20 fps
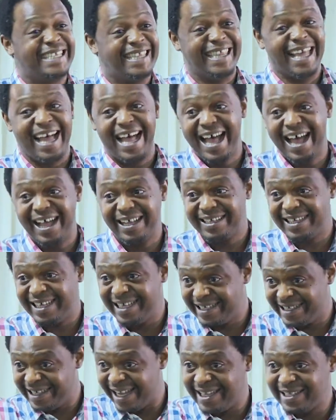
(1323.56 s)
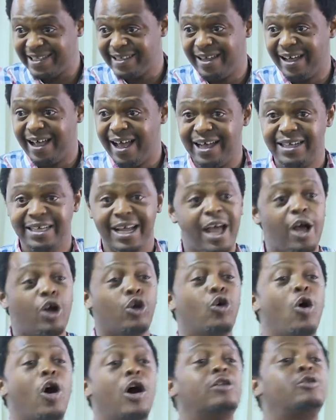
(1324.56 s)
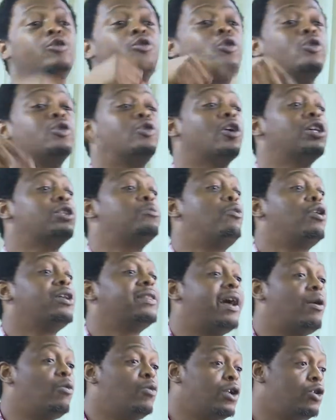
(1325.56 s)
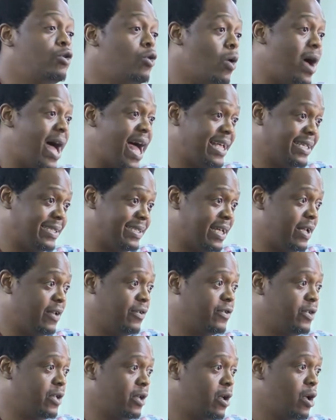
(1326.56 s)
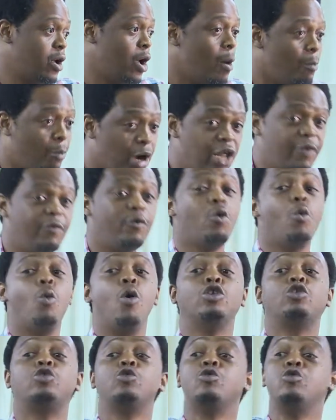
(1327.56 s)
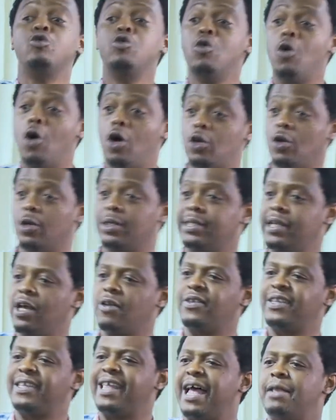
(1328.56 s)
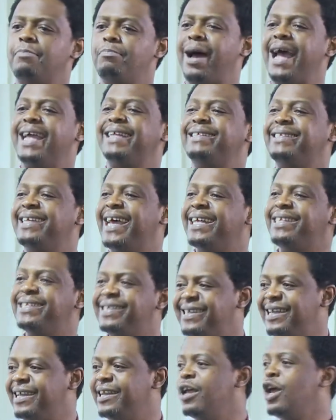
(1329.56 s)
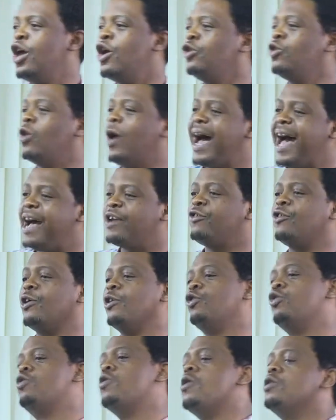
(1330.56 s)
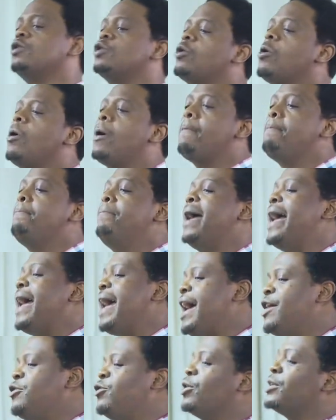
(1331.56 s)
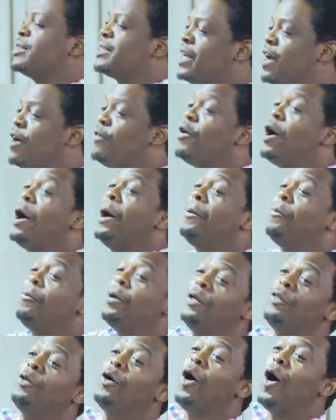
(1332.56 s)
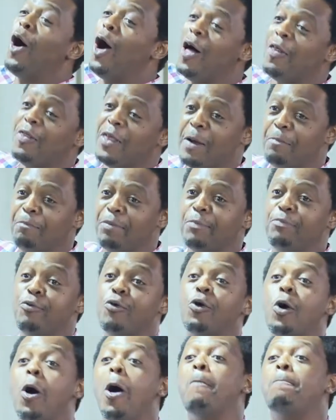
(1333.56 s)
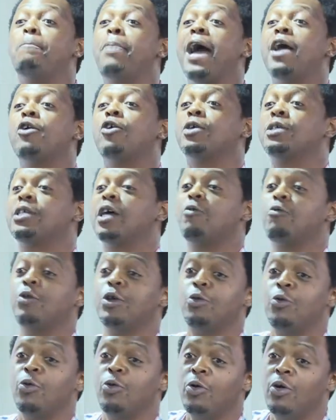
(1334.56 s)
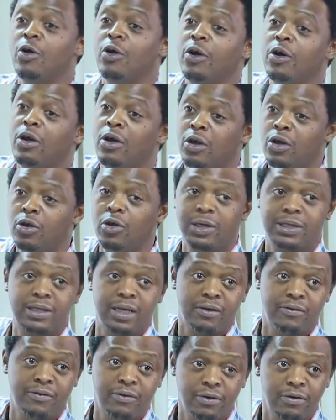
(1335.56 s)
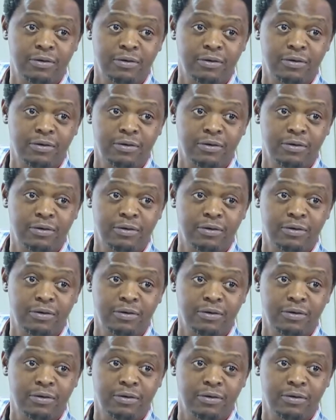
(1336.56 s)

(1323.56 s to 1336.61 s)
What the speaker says: the heart. He tests the heart. God knows us more than we know ourselves. But if you want to know yourself, start by testing your action. Don't compare yourself with other people. Compare yourself with who? Yourself.